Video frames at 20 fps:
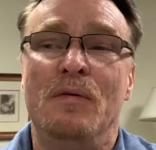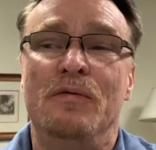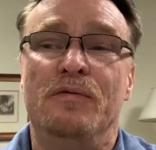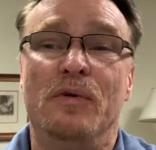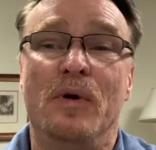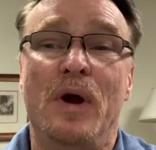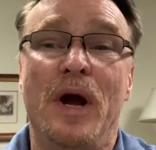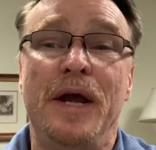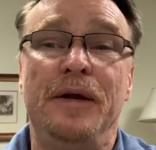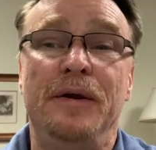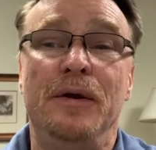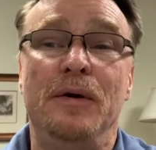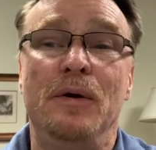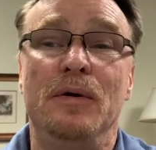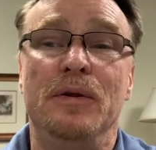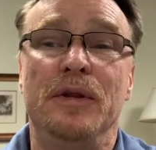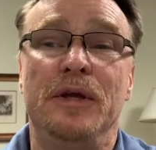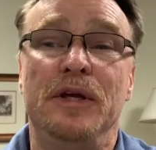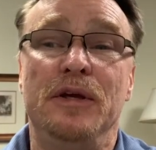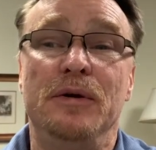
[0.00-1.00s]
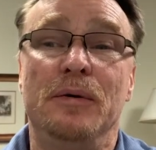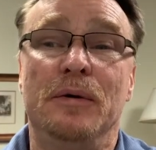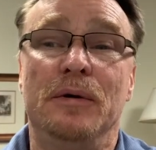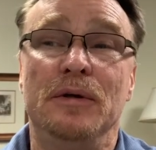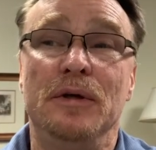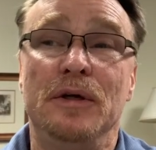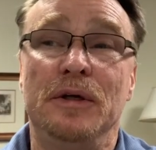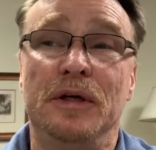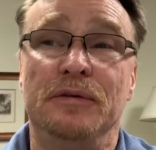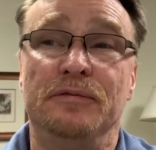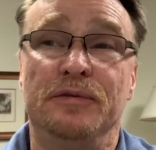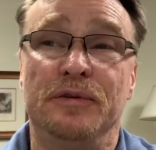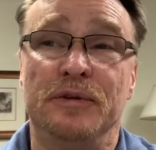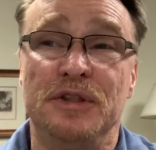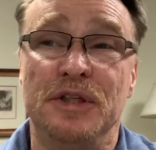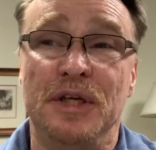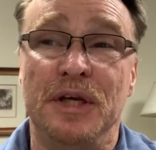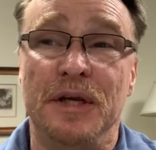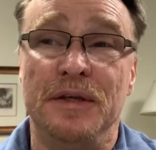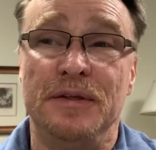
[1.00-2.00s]
For I know that you are looking for
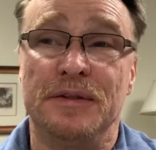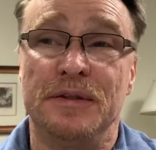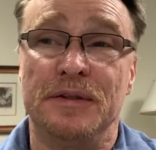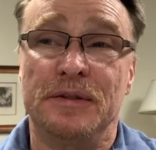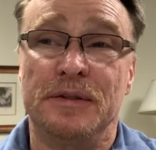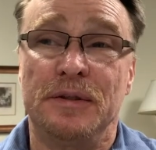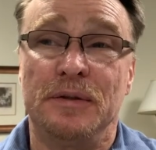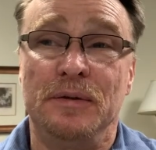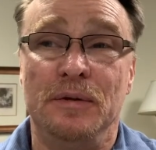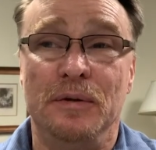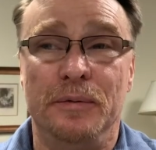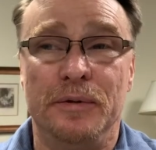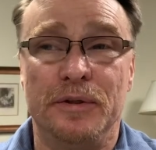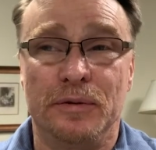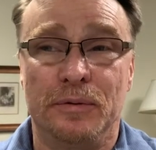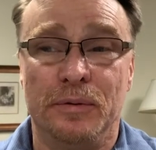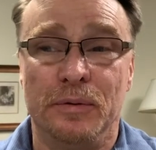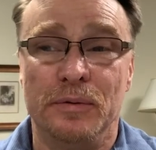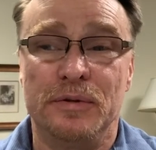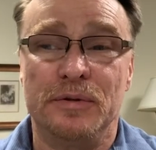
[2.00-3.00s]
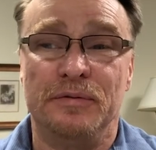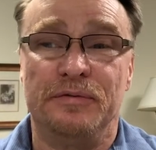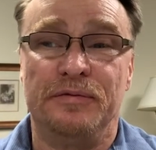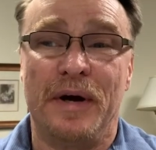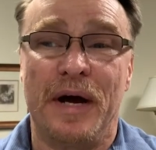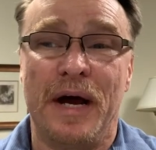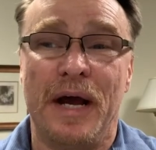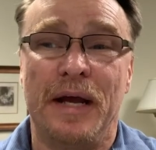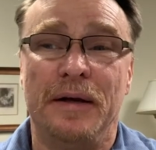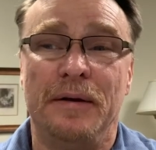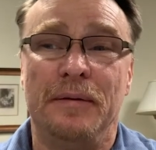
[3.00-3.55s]
Jesus who was crucified.